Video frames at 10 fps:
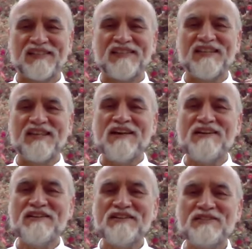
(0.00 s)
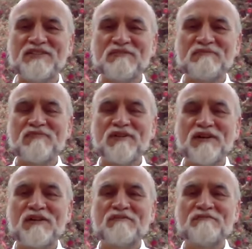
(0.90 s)
And as
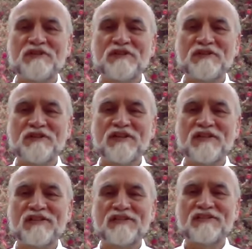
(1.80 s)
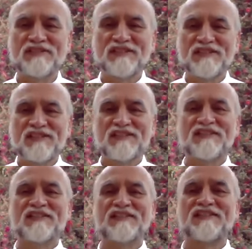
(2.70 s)
Mahavira
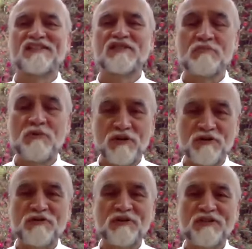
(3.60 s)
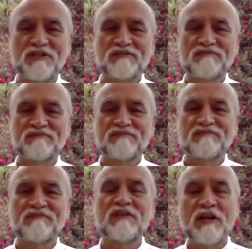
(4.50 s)
spoke,
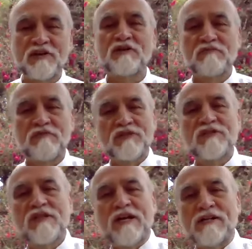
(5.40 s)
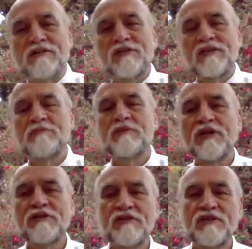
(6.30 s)
later written down a couple
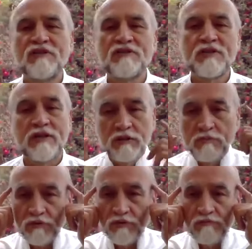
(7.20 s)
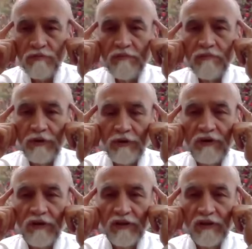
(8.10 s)
hundred years later, but remembered